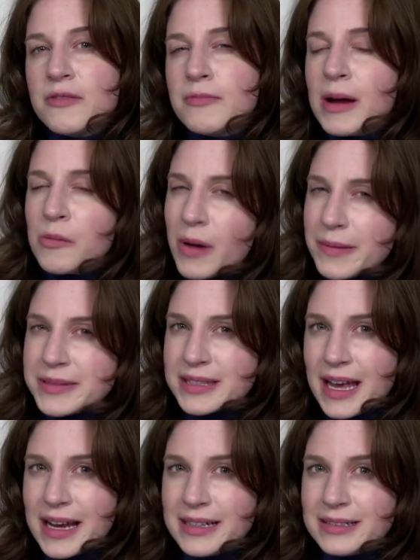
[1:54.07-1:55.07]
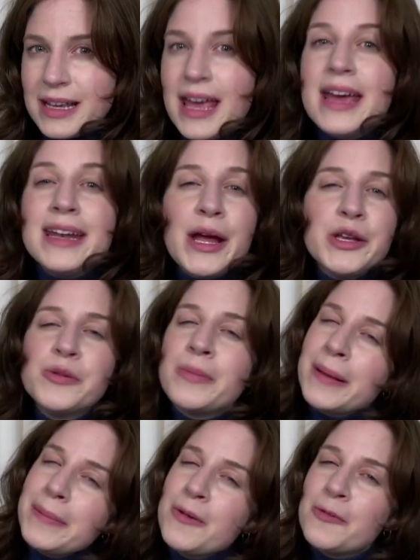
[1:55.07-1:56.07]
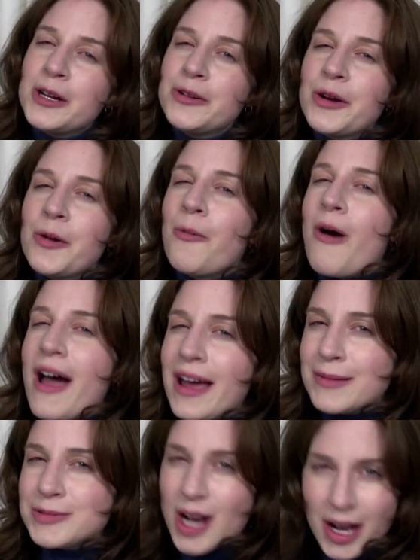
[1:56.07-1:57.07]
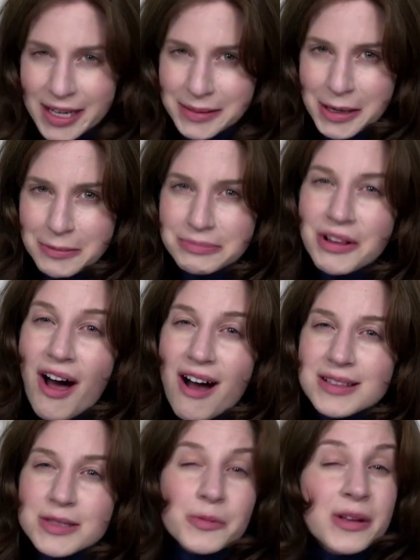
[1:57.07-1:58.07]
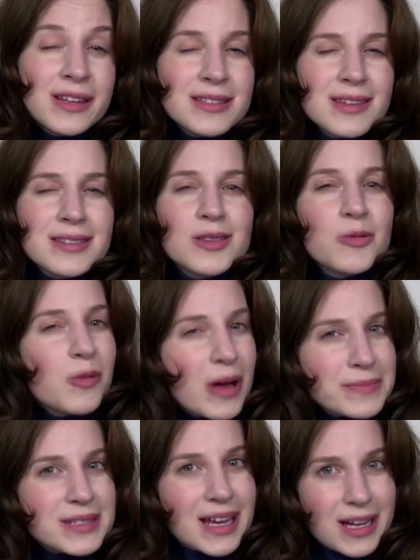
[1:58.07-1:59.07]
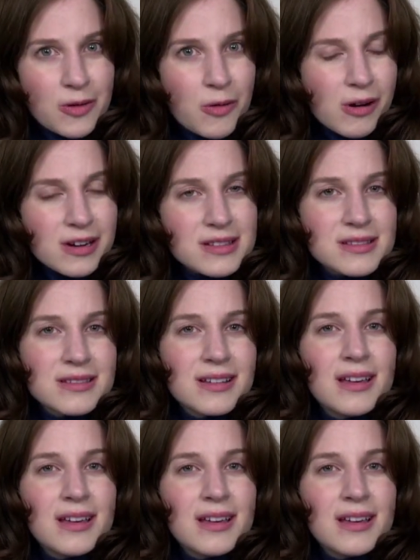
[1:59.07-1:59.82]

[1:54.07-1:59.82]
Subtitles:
of my website? Now, you might be wondering why I'm talking about blogs when this is the website course.